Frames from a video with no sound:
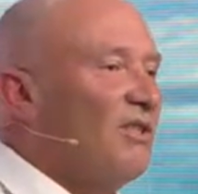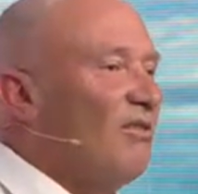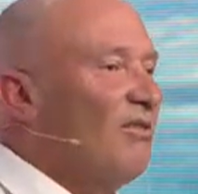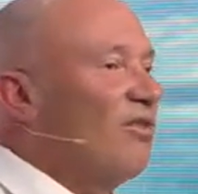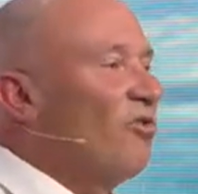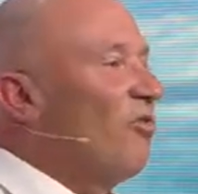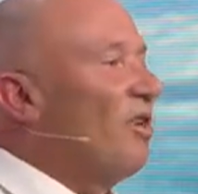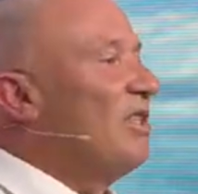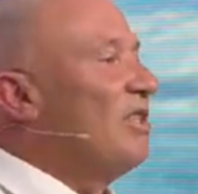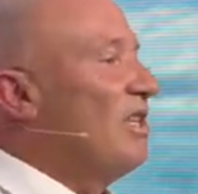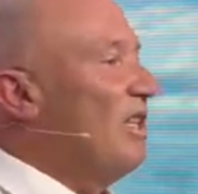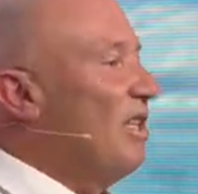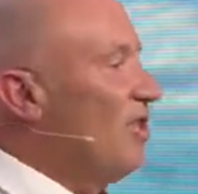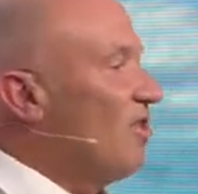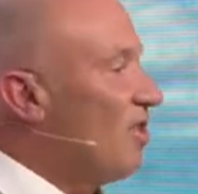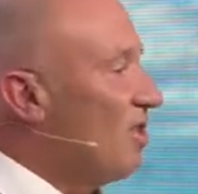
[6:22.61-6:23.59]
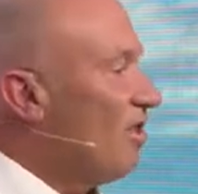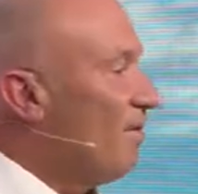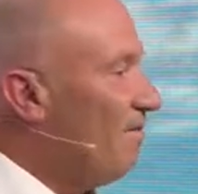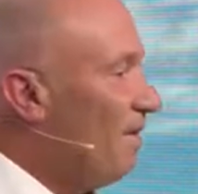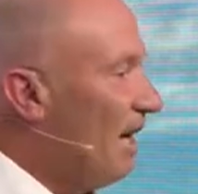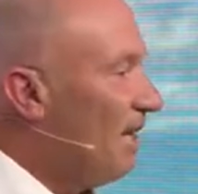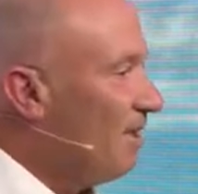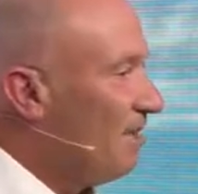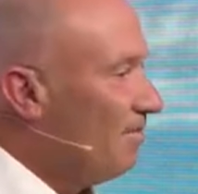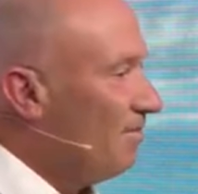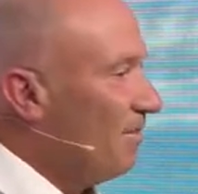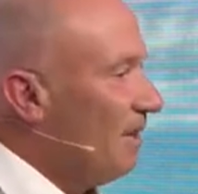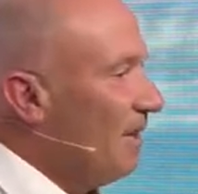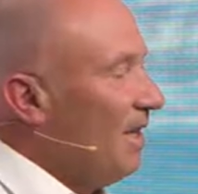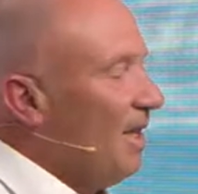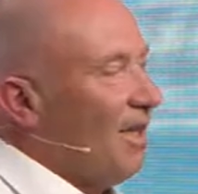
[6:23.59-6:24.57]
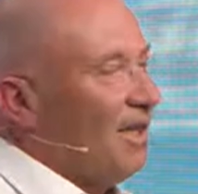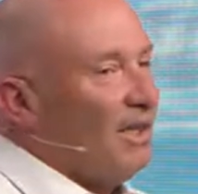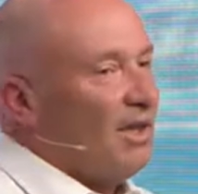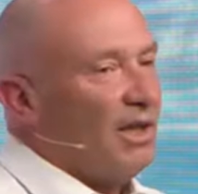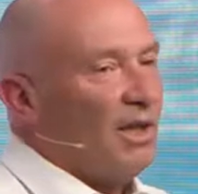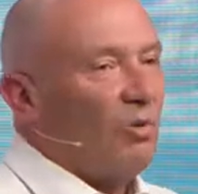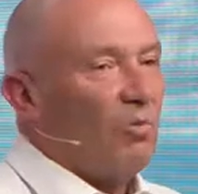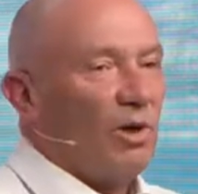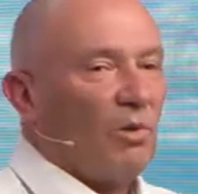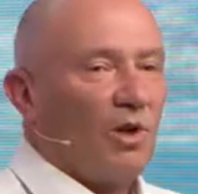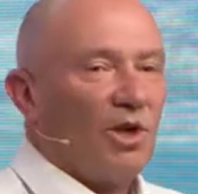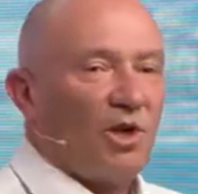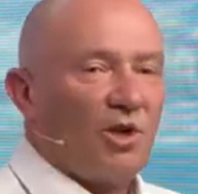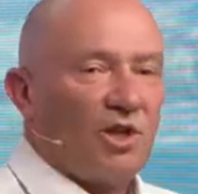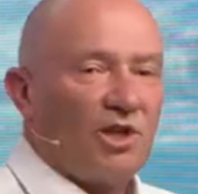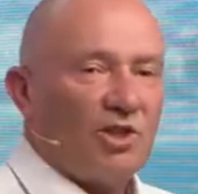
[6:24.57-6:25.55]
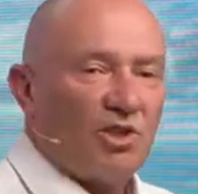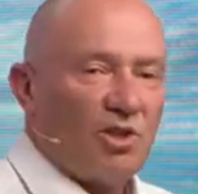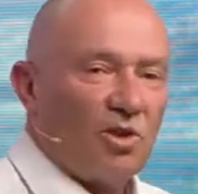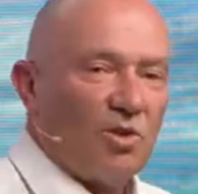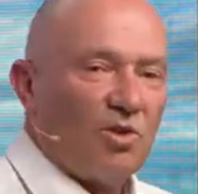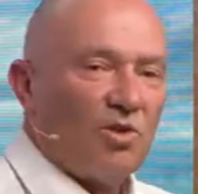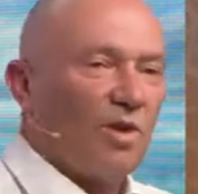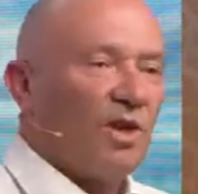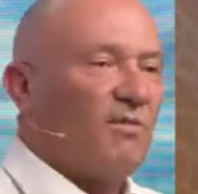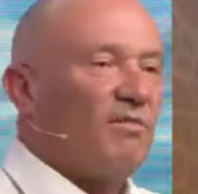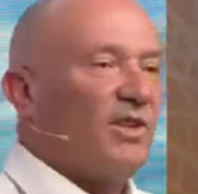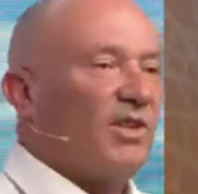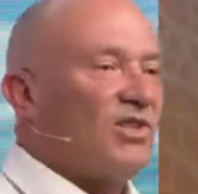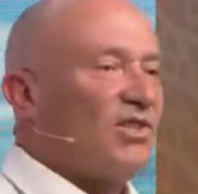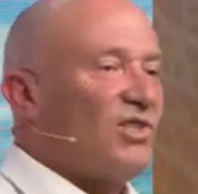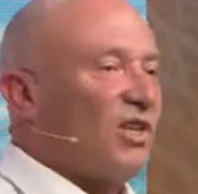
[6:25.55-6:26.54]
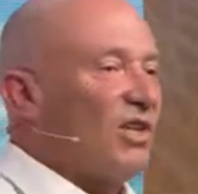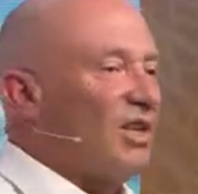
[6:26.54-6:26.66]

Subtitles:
There are three tiers to the fund where we're looking to invest